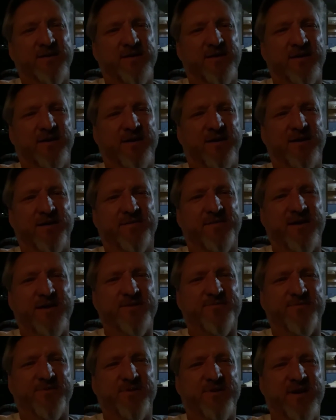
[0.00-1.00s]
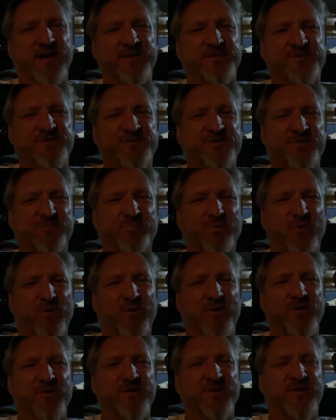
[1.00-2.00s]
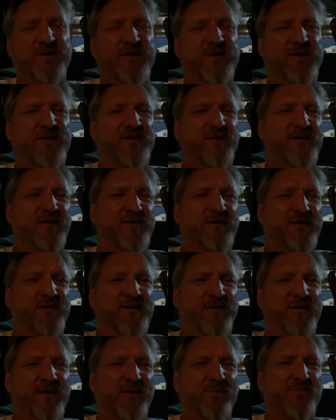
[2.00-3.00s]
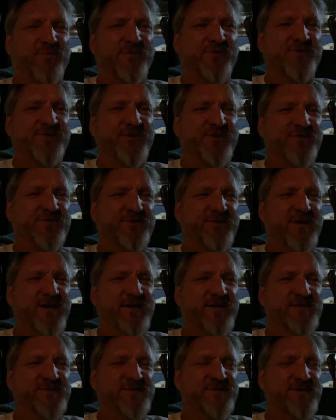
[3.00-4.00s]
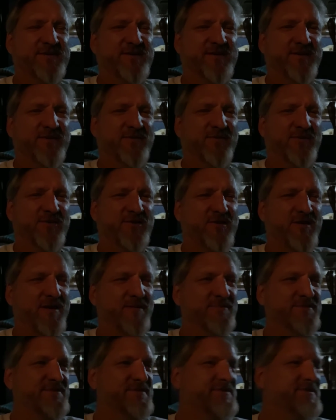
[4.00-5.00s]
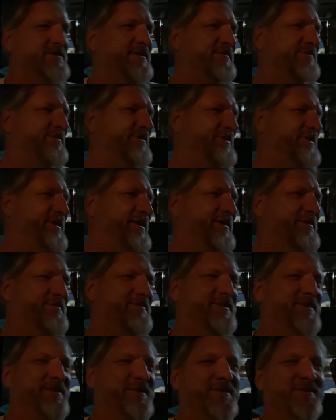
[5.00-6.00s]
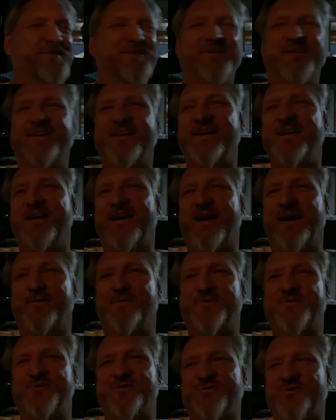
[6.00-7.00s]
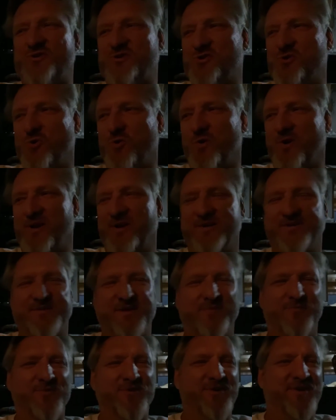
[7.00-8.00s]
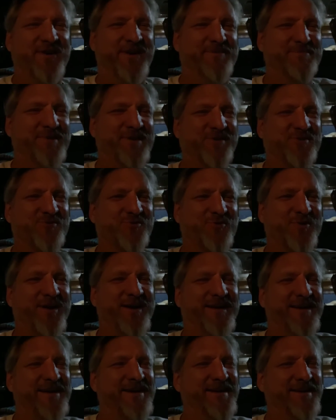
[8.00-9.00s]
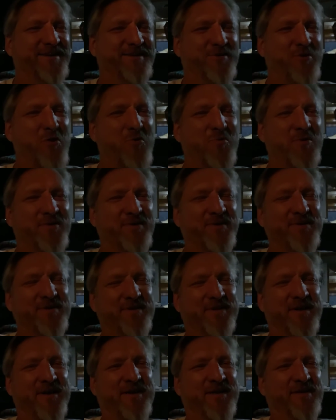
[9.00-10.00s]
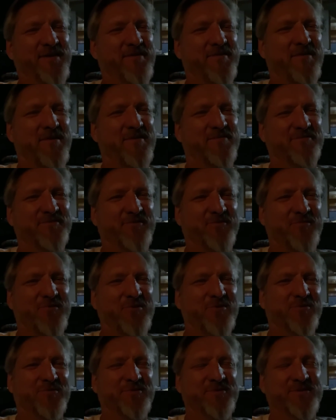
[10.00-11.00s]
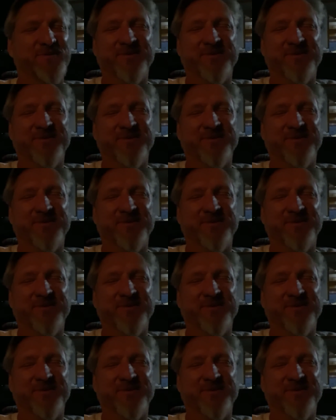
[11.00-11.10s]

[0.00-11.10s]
thanks for you guys' support, and I appreciate you guys, all the comments and stuff on the other video. It was just a shorty because I wanted to make sure I got it going and off the road.